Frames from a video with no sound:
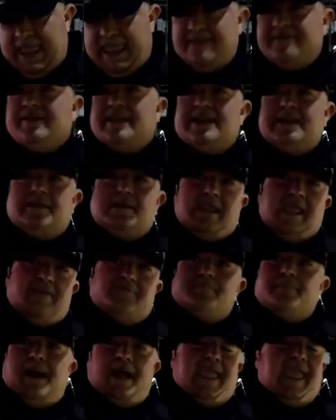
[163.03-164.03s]
even
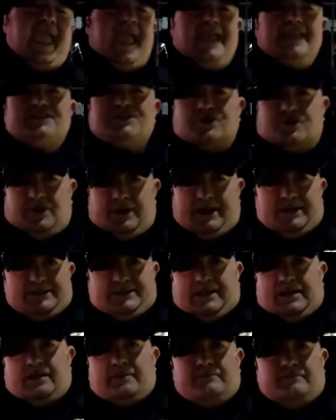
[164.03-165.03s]
if my CAD screen
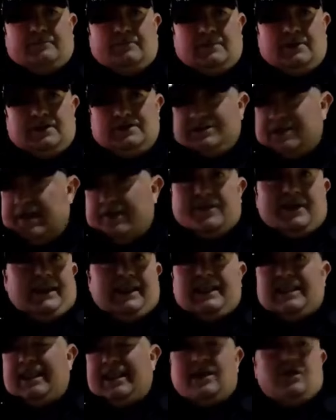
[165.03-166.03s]
is up, there's mm -hmm. nothing
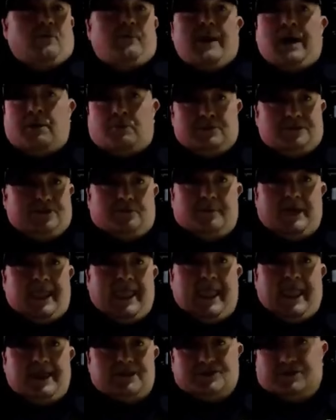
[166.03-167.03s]
illegal about what's on my
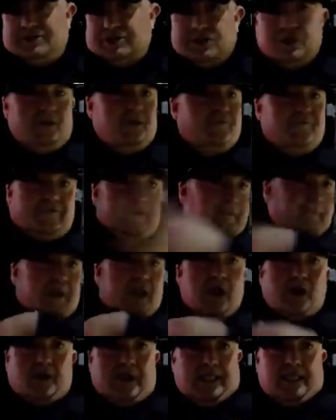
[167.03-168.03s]
CAD screen. You can film
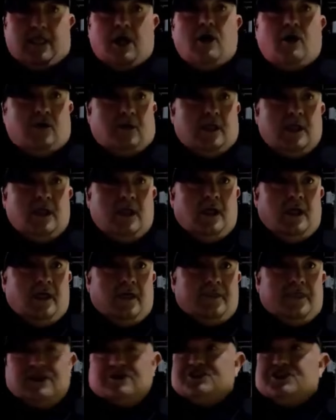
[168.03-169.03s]
it all day long.
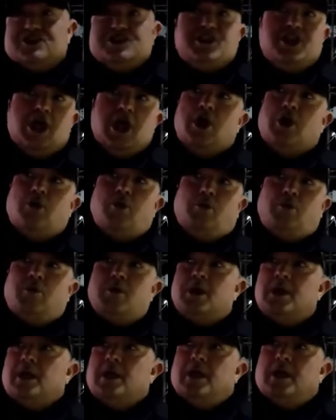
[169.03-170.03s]
Right. There's
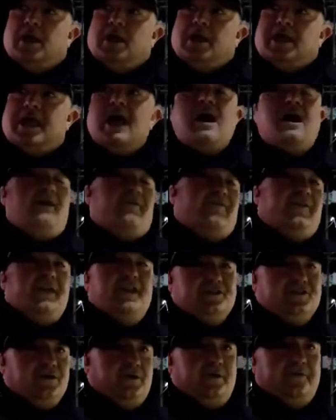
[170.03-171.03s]
no
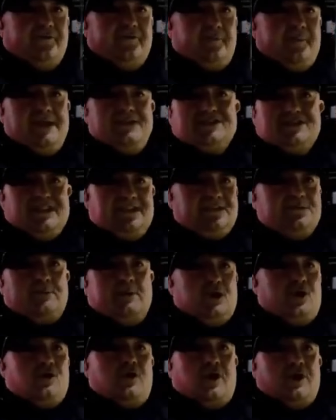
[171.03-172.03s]
confidential information that's
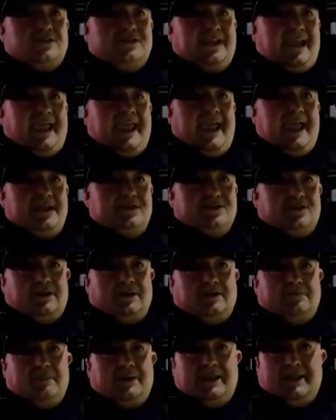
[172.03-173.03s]
put across that CAD
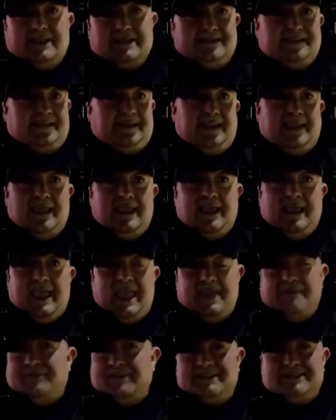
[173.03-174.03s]
screen because
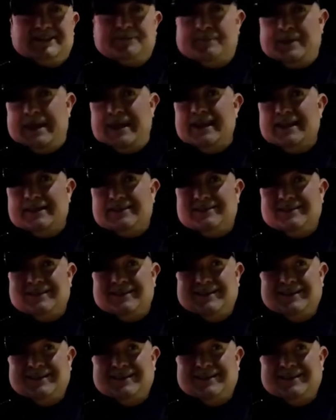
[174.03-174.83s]
if it's subpoenaed,